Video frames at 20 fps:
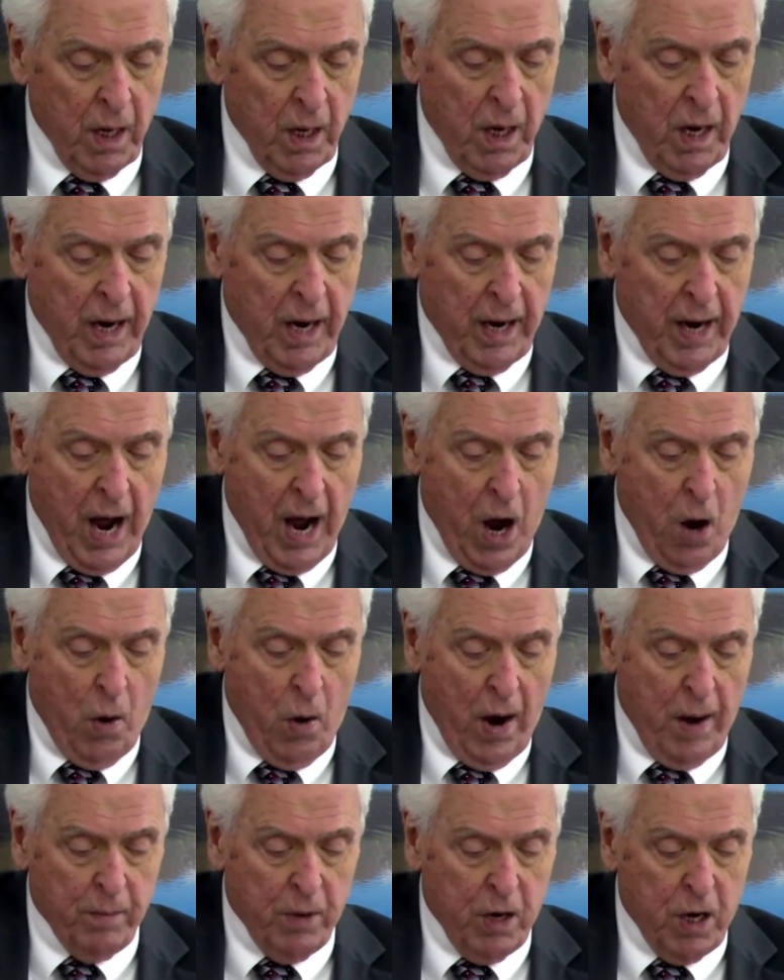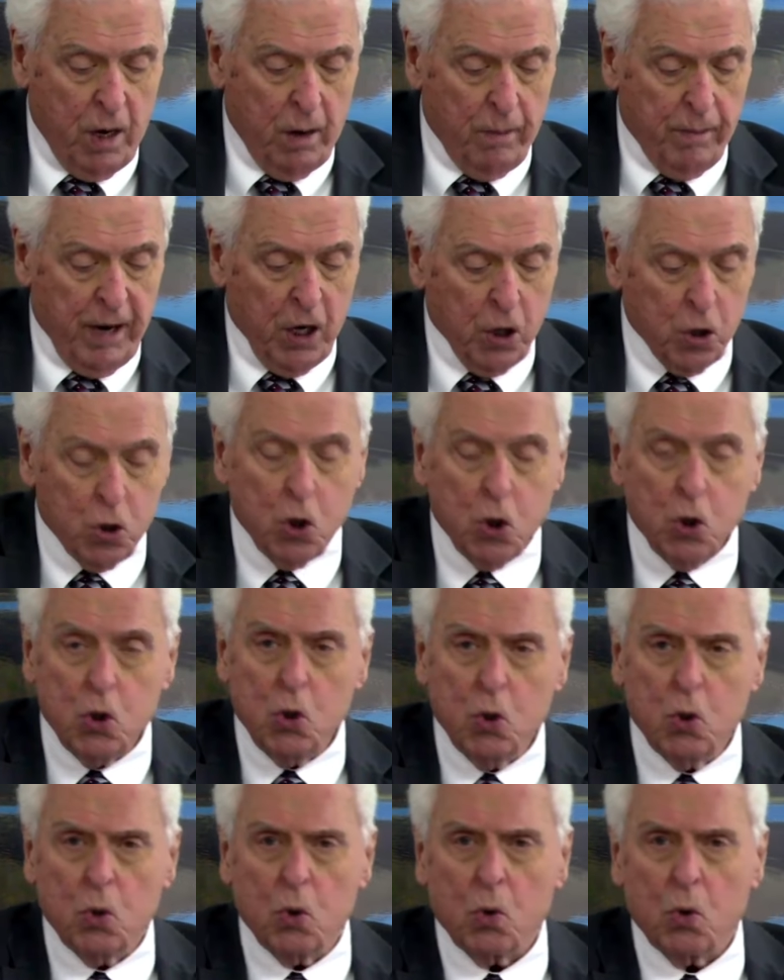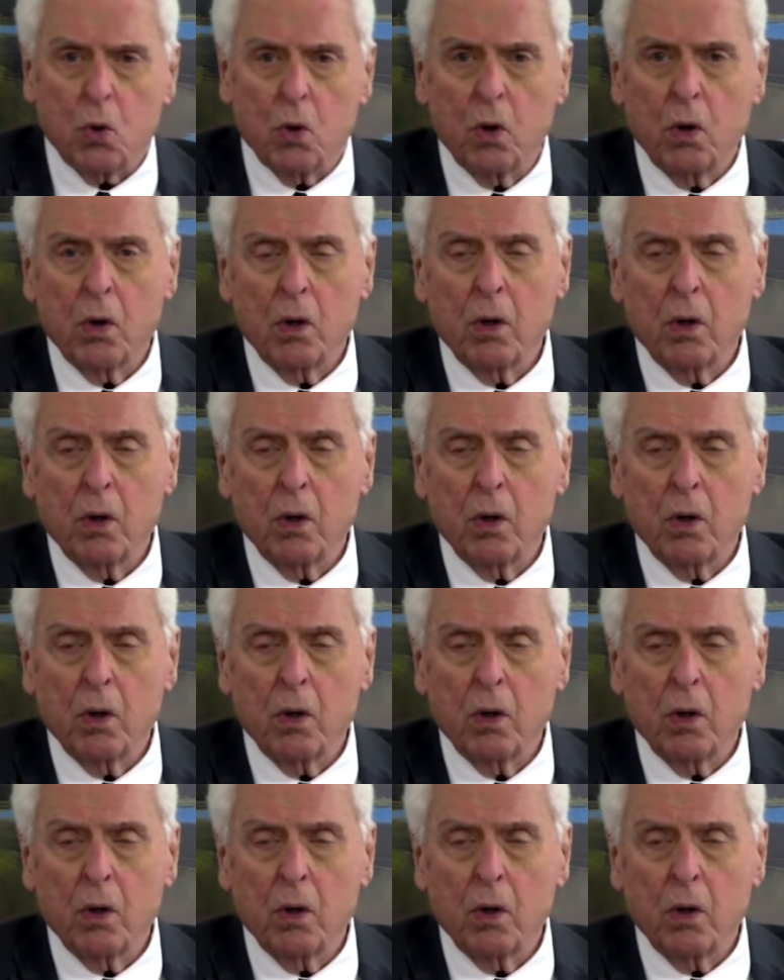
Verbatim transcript: And now I'm coming to you.